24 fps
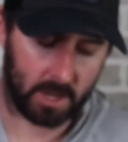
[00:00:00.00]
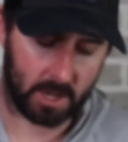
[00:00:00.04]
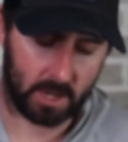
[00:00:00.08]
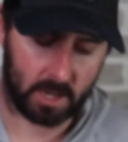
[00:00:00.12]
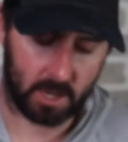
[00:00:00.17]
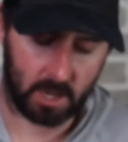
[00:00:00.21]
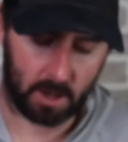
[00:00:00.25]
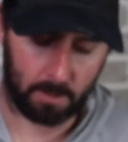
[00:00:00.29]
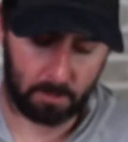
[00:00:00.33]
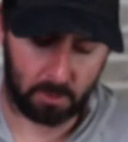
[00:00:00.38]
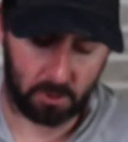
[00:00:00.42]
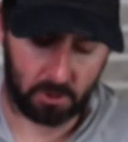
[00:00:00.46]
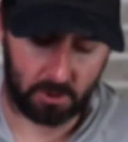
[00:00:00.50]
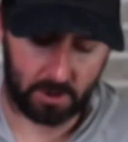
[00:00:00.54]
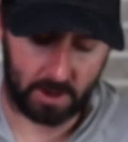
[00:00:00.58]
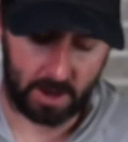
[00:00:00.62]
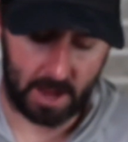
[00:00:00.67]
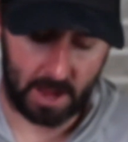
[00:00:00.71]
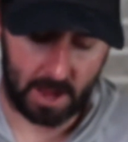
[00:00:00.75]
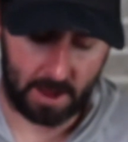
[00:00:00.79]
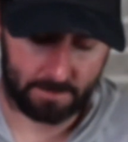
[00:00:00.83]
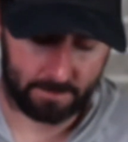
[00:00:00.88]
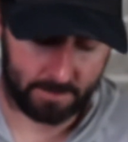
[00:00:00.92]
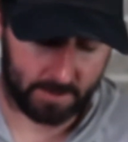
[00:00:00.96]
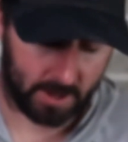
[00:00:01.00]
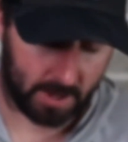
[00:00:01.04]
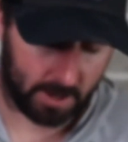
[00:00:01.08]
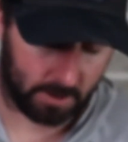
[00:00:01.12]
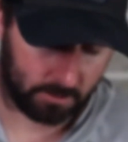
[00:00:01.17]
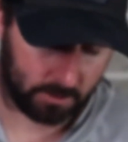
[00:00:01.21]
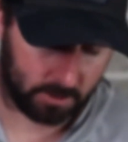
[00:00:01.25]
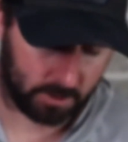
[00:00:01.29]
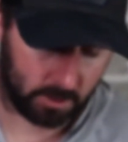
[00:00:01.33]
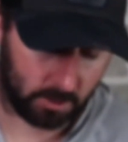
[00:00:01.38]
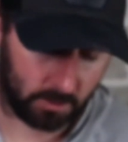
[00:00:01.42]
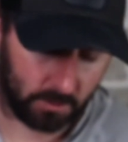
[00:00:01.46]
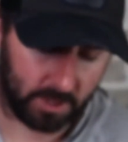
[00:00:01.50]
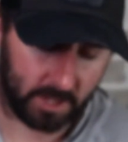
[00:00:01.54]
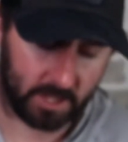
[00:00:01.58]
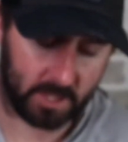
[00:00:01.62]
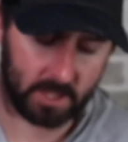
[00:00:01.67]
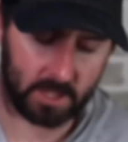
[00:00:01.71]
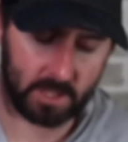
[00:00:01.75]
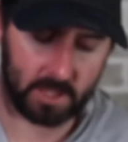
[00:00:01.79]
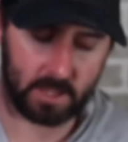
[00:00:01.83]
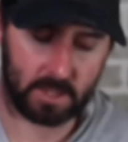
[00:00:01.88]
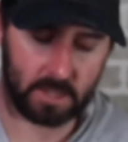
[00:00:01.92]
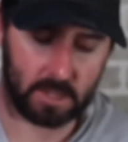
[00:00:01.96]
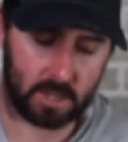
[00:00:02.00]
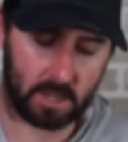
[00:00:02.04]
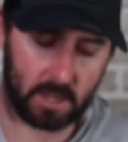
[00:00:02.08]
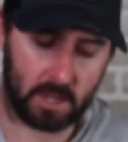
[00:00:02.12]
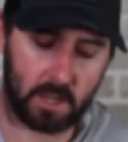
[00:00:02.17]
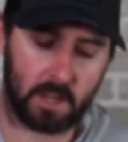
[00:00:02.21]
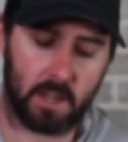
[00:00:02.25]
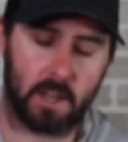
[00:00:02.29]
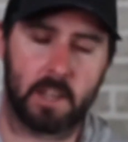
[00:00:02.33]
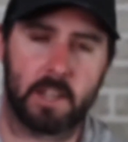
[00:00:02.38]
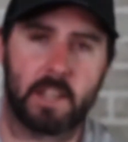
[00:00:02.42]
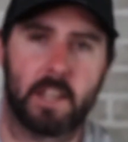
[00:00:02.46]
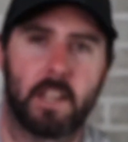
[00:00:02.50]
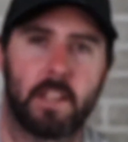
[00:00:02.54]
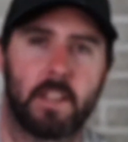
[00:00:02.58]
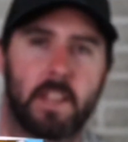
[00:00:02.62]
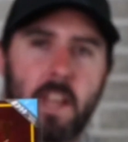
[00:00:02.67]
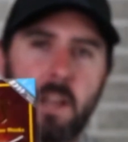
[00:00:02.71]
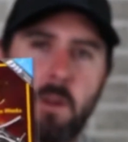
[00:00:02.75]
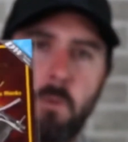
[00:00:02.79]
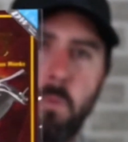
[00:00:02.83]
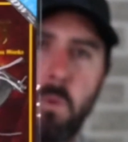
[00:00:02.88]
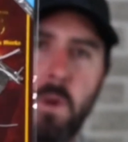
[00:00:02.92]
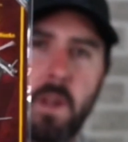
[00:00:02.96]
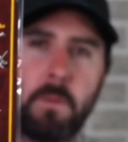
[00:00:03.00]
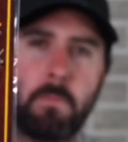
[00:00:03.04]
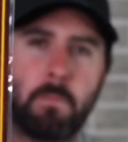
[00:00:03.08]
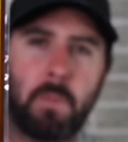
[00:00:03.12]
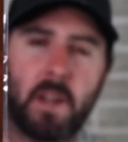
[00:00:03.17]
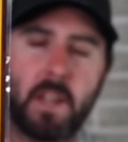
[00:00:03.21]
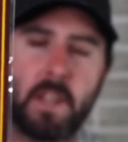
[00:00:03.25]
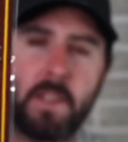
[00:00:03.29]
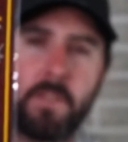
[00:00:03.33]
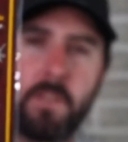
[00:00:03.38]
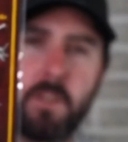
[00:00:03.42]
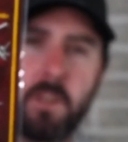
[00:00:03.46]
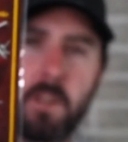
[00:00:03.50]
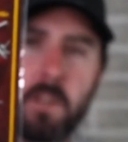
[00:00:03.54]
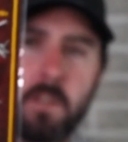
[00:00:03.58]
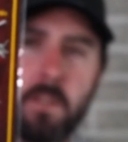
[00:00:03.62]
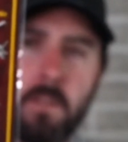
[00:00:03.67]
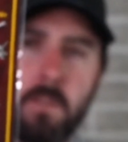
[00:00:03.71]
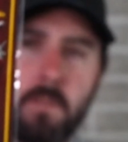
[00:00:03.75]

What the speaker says: a couple in 1/2 ounce. So this is again that White Python.